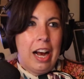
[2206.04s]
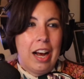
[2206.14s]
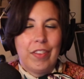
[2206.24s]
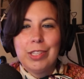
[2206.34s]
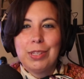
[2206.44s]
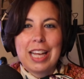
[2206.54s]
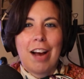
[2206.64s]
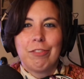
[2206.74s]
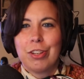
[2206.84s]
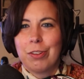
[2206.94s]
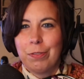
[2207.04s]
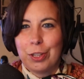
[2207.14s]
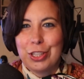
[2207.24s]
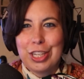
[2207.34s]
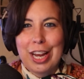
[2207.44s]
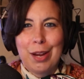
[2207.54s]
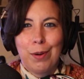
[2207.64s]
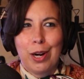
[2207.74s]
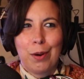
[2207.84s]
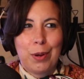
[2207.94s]
This was after the first night
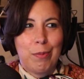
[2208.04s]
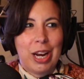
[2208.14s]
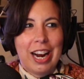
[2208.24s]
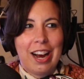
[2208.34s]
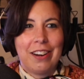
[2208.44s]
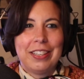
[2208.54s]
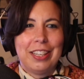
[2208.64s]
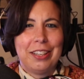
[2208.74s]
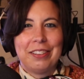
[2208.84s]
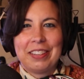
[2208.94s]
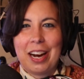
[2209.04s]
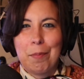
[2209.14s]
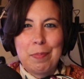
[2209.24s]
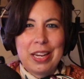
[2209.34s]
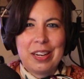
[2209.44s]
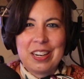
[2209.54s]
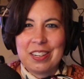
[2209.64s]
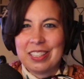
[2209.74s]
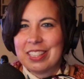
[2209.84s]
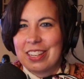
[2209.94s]
where we went out and, got beer
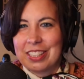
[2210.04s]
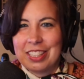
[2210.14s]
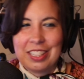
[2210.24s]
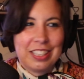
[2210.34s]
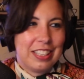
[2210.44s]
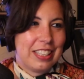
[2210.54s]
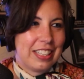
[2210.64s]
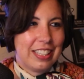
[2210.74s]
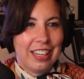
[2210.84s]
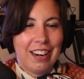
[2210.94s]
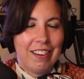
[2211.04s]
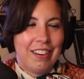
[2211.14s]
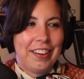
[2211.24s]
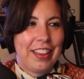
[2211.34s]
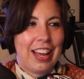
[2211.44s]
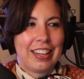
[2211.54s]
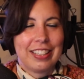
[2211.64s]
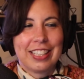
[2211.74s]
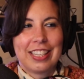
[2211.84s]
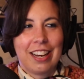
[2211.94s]
and sausages and, all that
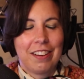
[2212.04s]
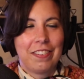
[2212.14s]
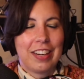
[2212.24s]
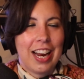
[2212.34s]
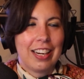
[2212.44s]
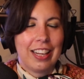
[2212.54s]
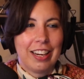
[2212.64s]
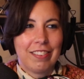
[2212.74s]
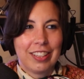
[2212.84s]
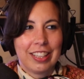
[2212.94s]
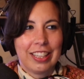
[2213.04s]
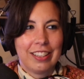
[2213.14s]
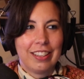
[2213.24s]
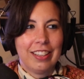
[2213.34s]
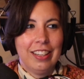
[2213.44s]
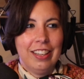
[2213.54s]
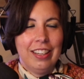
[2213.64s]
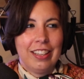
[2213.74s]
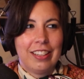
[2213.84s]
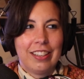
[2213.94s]
good stuff. Had like a really good
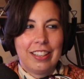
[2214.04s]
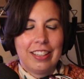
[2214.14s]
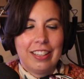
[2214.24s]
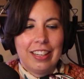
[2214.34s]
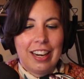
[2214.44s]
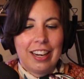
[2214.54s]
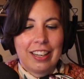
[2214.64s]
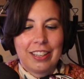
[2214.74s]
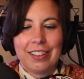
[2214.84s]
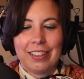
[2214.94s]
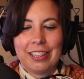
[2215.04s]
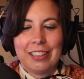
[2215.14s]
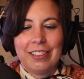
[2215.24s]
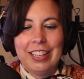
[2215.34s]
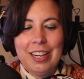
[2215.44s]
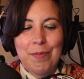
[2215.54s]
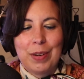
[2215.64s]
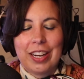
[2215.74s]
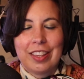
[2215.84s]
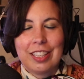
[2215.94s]
crew.
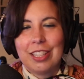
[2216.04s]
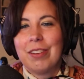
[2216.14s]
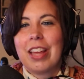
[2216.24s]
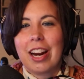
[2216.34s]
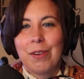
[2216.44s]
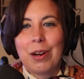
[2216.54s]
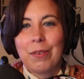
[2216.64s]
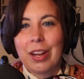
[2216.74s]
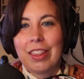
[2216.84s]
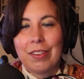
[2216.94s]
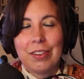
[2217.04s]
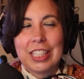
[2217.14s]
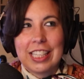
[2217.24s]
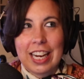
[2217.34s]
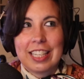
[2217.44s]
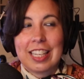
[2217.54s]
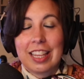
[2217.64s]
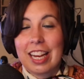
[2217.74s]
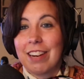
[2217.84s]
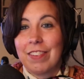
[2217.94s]
But the two that I went with, it was nice that
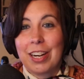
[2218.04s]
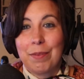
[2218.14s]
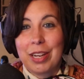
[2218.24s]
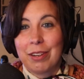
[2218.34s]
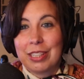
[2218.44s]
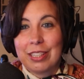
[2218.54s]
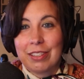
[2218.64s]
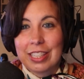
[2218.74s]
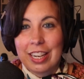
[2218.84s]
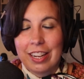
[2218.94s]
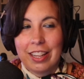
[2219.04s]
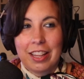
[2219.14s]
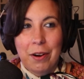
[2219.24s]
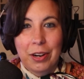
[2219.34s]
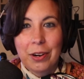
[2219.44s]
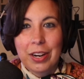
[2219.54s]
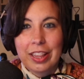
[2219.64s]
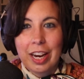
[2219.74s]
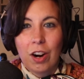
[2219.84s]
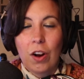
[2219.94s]
they invited me. I was so excited that they were going there.